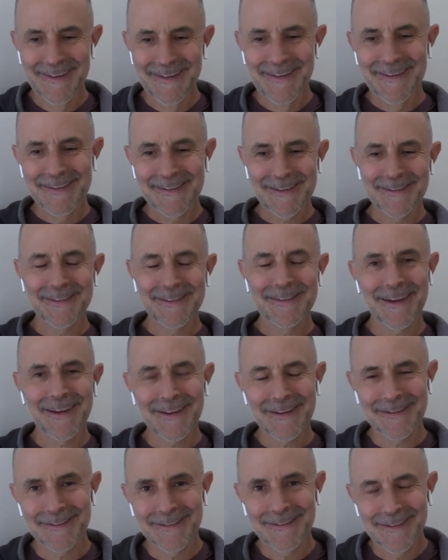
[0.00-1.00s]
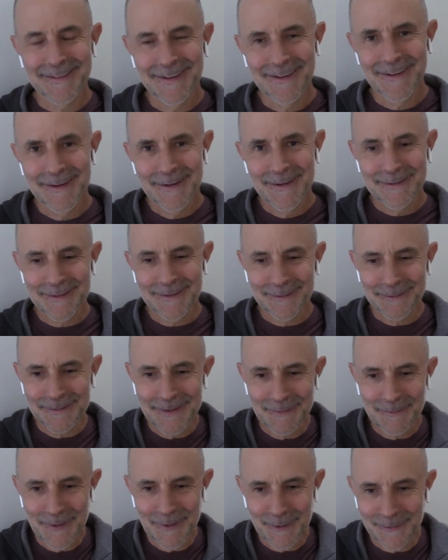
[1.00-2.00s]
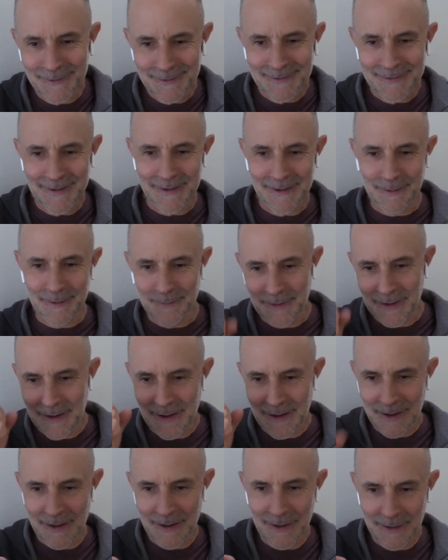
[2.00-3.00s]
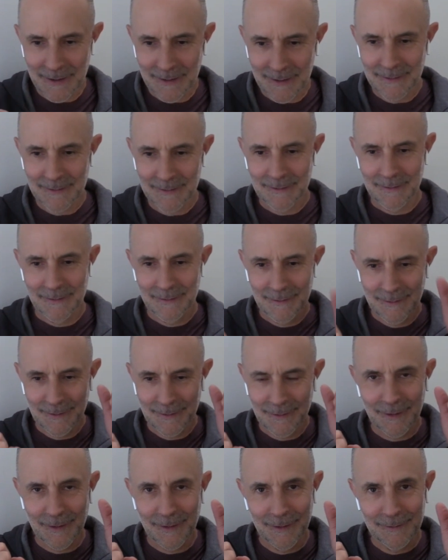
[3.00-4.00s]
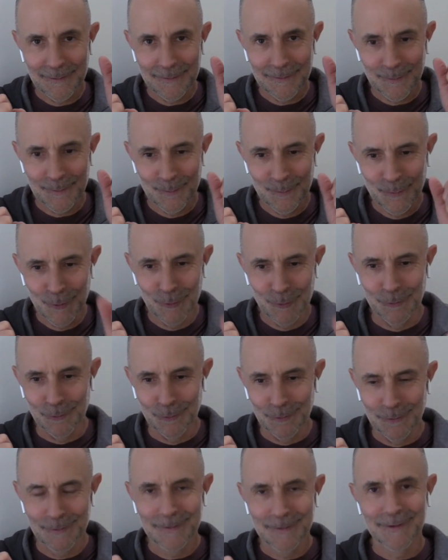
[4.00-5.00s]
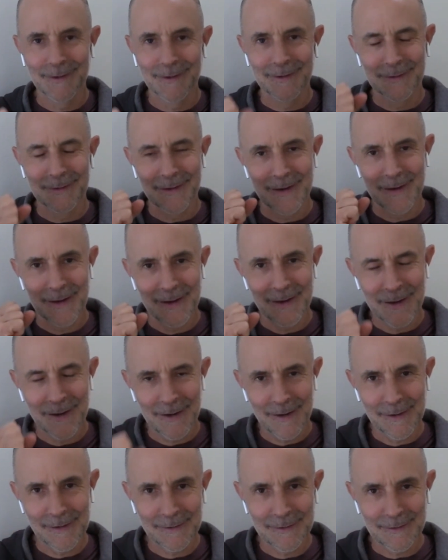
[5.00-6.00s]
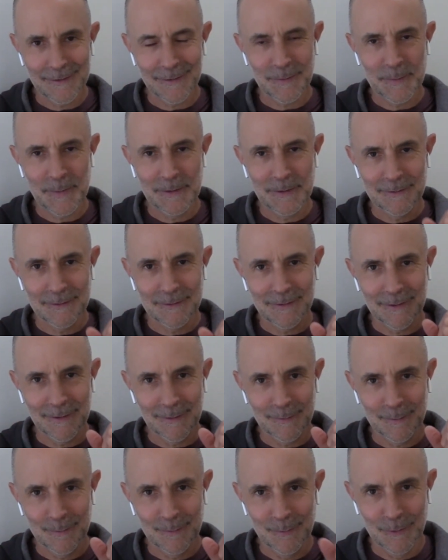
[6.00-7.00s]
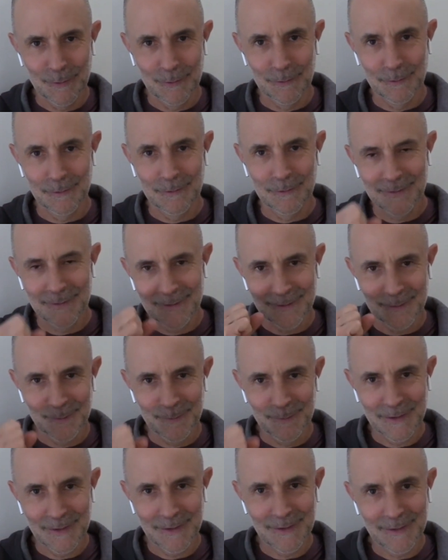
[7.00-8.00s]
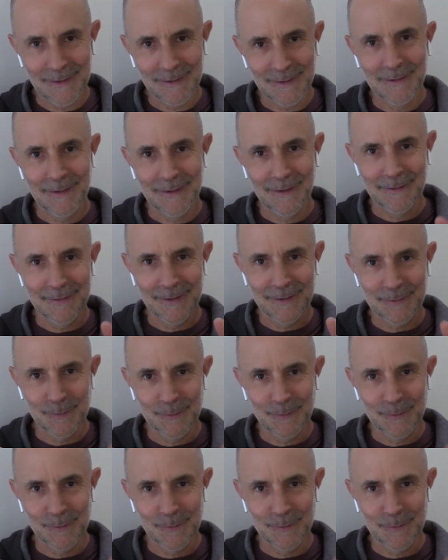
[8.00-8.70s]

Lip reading: so then we've got this setup: I and mu, and I is experiencing mu. There's me and there's